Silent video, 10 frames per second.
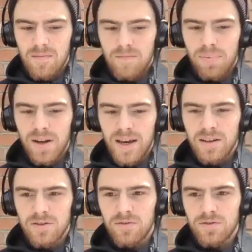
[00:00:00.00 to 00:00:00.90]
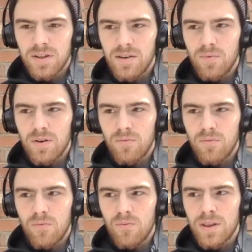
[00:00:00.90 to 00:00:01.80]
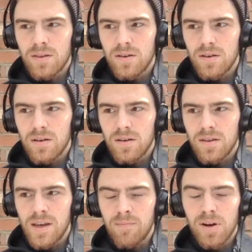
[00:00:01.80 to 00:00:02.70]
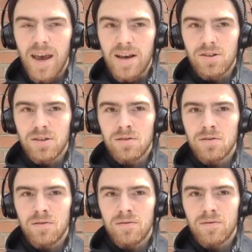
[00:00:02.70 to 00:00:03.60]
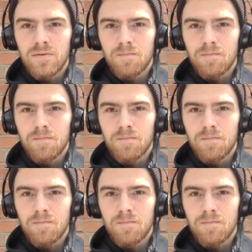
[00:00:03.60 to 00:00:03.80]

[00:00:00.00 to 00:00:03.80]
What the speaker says: Players, obviously, with the implications of